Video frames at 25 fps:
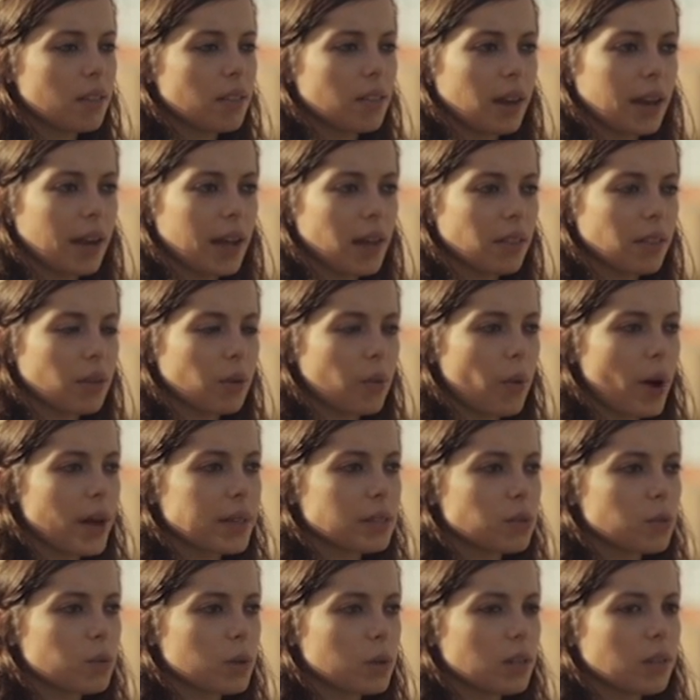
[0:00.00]
that I
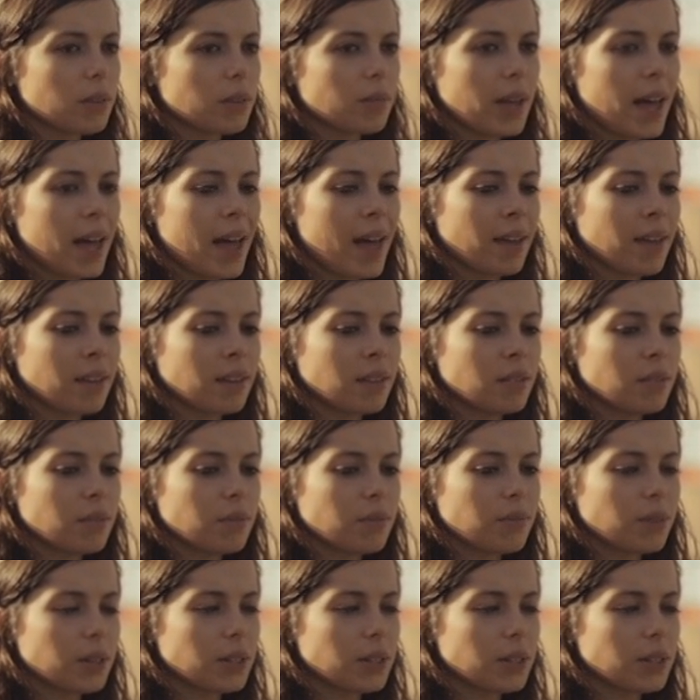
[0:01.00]
otherwise wouldn't have had.